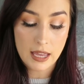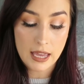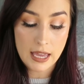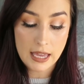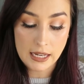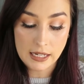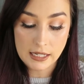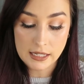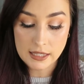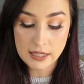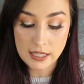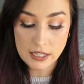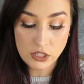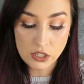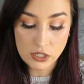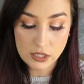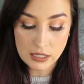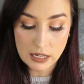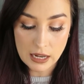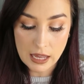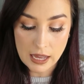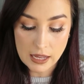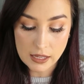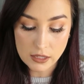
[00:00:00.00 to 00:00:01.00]
and they
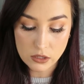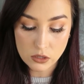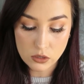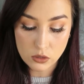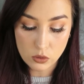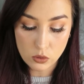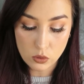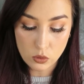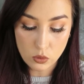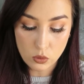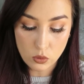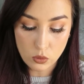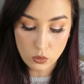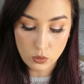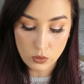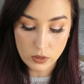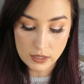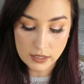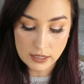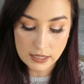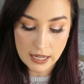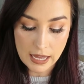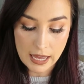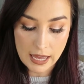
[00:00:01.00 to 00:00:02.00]
just last all
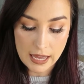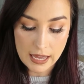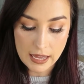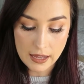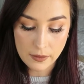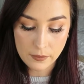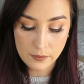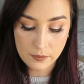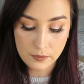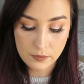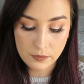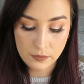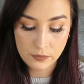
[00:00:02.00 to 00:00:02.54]
day.